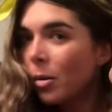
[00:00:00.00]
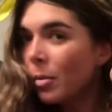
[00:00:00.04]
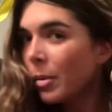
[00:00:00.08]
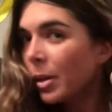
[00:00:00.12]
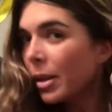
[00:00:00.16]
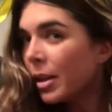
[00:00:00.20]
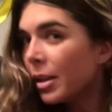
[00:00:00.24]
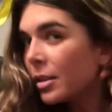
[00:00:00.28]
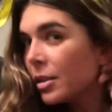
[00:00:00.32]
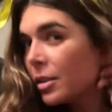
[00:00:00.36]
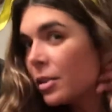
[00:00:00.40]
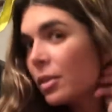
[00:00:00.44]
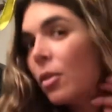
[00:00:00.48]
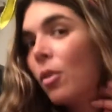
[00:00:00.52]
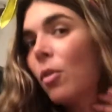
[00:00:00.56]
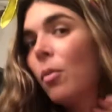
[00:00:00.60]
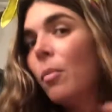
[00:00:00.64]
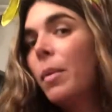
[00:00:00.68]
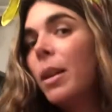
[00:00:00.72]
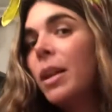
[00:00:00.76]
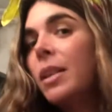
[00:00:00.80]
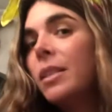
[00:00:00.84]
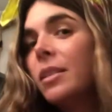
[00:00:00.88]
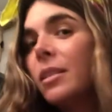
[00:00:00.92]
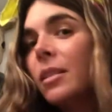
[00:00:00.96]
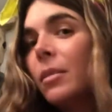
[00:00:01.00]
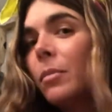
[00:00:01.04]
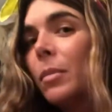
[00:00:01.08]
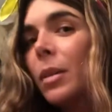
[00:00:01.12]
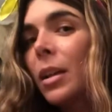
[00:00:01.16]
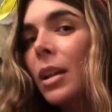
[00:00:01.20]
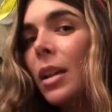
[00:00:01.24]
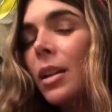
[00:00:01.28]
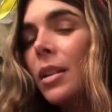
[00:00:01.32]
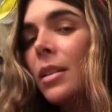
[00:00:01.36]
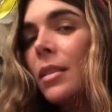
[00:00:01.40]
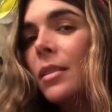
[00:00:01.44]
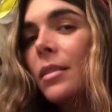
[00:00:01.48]
It's so amazing
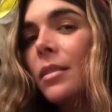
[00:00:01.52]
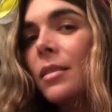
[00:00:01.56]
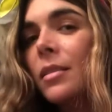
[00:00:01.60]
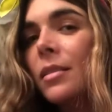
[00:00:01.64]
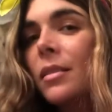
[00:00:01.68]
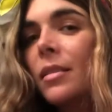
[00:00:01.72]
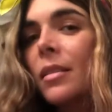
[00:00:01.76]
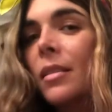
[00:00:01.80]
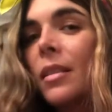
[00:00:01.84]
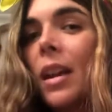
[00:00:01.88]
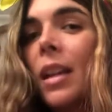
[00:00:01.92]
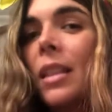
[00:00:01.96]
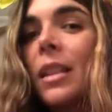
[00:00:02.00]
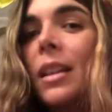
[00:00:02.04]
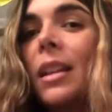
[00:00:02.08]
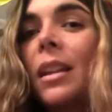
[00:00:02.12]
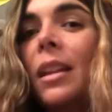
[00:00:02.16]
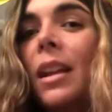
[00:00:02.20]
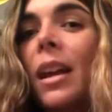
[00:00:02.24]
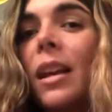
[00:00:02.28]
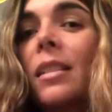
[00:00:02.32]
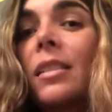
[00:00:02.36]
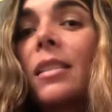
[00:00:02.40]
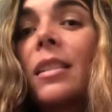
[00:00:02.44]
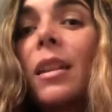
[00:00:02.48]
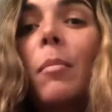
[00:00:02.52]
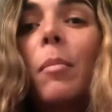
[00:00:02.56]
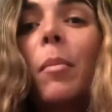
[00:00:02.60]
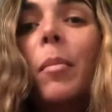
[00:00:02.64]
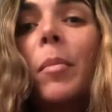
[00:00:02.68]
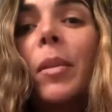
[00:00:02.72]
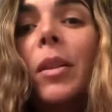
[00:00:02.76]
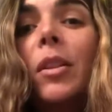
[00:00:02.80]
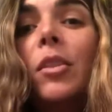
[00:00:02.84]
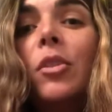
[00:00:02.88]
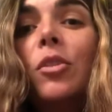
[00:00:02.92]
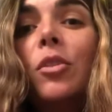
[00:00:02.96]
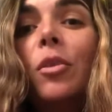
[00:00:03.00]
because I think next time I'm
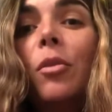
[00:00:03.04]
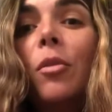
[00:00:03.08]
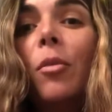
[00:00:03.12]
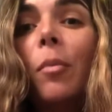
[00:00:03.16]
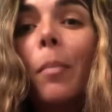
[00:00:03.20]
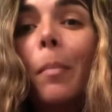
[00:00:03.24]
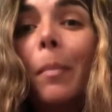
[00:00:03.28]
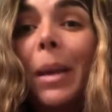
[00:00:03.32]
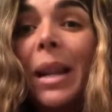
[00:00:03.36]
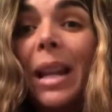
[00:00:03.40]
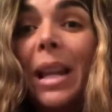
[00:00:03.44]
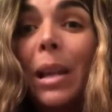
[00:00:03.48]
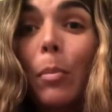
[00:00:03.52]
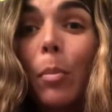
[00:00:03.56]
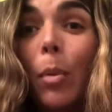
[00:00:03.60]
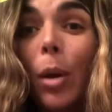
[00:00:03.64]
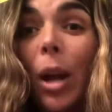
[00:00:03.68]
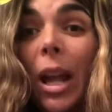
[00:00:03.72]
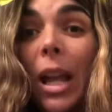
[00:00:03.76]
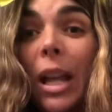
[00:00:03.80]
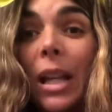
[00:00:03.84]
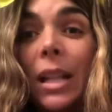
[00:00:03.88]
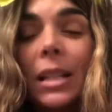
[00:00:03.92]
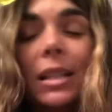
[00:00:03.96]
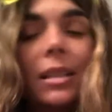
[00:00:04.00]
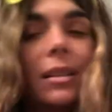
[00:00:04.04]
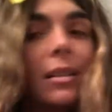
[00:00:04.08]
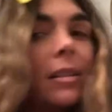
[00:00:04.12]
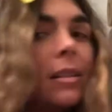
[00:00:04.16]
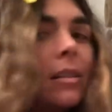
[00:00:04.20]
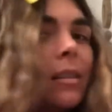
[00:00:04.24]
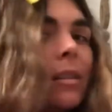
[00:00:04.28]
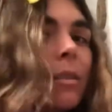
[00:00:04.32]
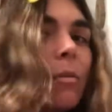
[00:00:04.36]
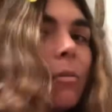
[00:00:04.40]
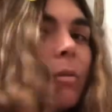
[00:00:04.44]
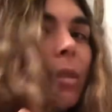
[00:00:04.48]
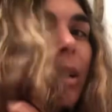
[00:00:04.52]
going to do mini braids and
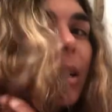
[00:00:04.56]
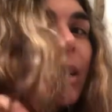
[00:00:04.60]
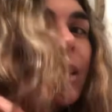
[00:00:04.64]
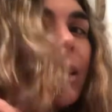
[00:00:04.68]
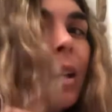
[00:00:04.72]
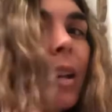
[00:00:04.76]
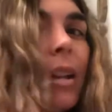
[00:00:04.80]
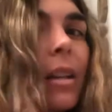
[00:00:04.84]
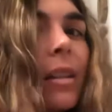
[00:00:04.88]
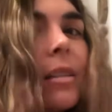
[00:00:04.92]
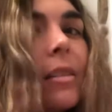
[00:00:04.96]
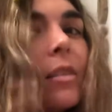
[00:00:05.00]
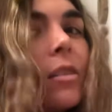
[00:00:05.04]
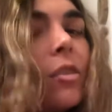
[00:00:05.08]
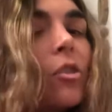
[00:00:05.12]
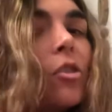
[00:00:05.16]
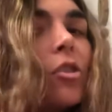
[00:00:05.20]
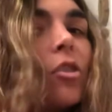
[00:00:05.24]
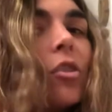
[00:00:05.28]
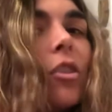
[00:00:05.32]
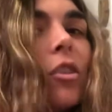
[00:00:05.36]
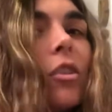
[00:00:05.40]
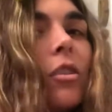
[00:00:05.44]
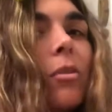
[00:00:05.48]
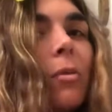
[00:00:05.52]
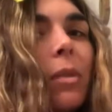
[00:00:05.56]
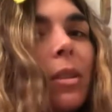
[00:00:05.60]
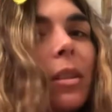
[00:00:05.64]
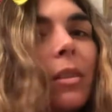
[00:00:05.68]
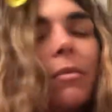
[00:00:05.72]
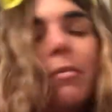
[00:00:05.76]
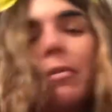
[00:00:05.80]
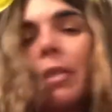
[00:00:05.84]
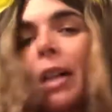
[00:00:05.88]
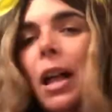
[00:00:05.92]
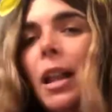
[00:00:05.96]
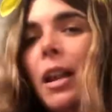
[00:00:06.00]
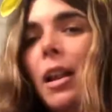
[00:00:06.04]
see what it does and show you with the
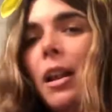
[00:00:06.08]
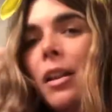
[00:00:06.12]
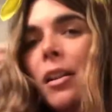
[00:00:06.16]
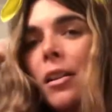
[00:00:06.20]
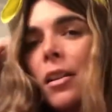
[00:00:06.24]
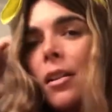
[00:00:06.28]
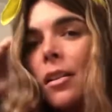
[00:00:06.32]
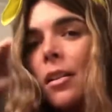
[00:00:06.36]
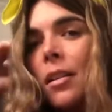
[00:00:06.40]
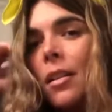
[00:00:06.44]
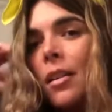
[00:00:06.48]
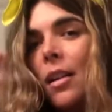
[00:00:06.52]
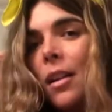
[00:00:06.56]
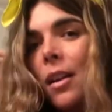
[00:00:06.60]
flat iron.